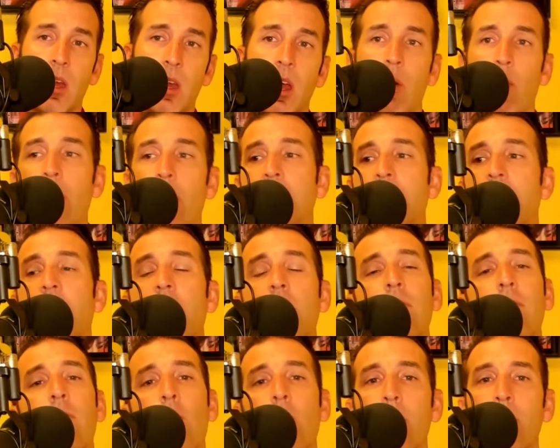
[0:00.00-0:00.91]
which
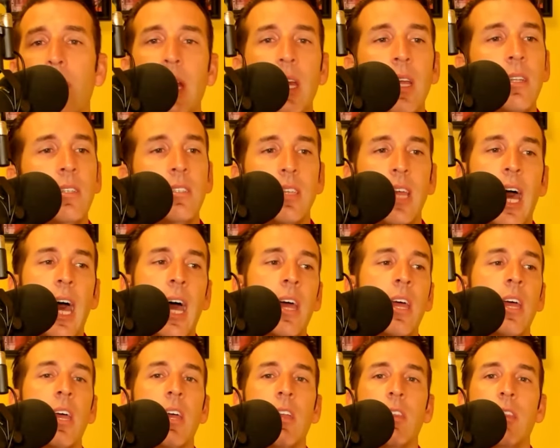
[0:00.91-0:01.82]
therefore means
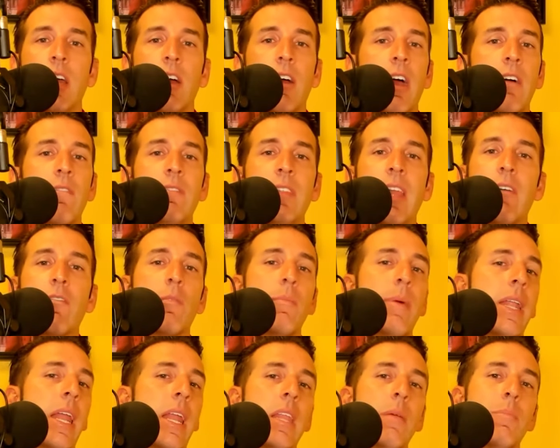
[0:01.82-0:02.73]
that there have never
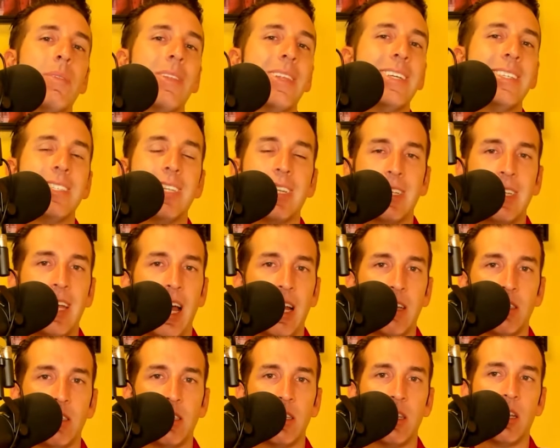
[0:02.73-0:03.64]
been any ballistic
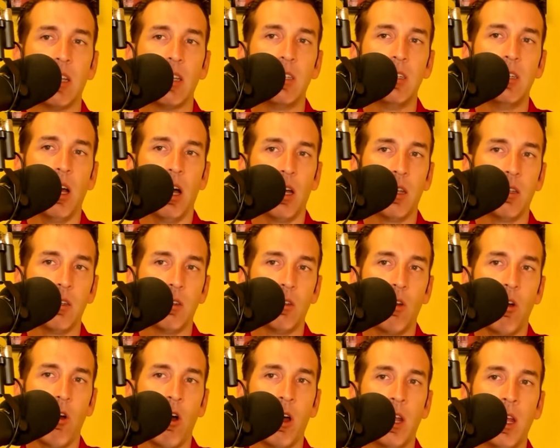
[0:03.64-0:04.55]
tests done
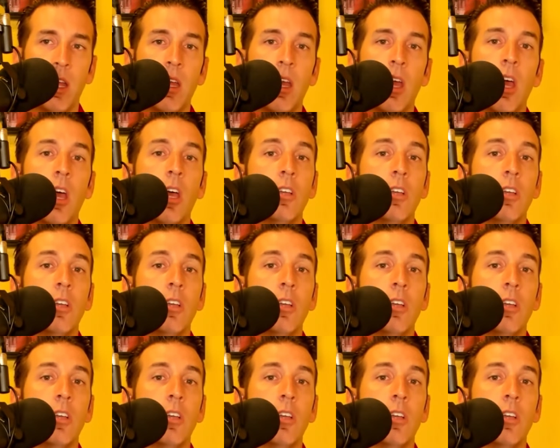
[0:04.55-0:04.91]
on it.